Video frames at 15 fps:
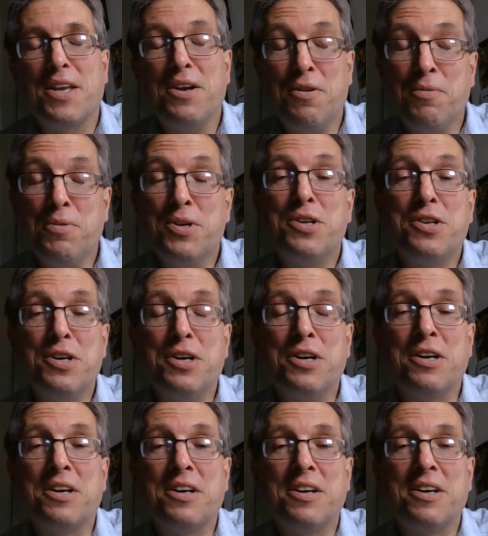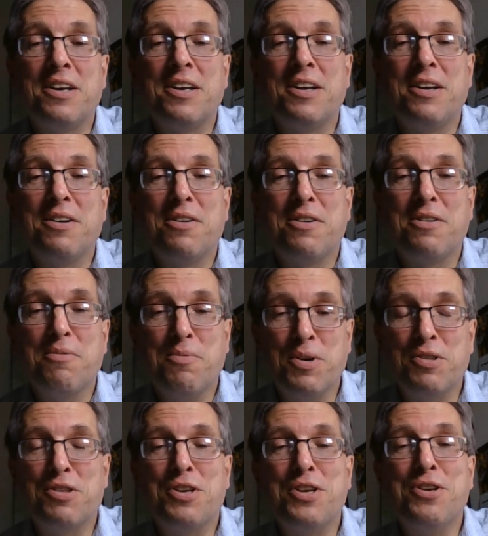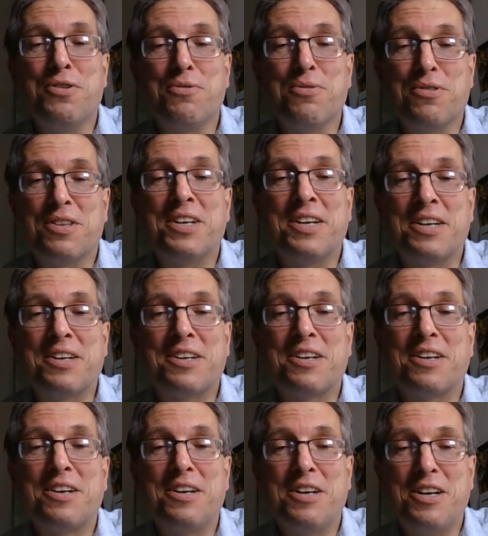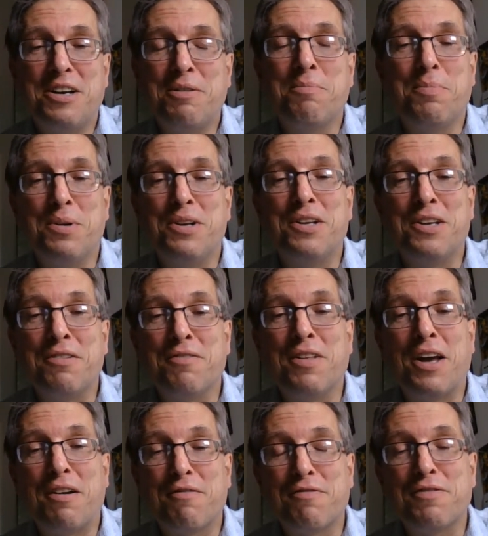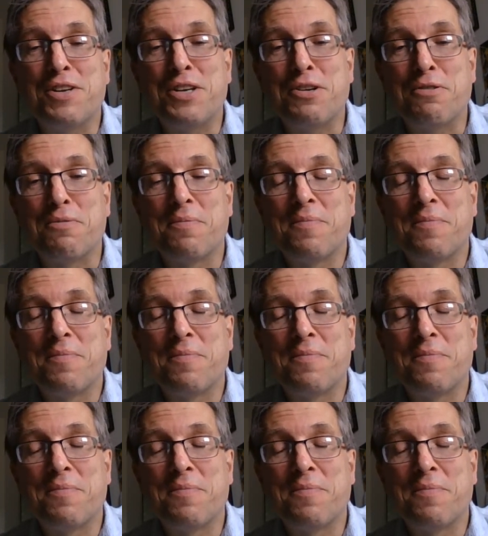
I wonder whether you think and believe that for you.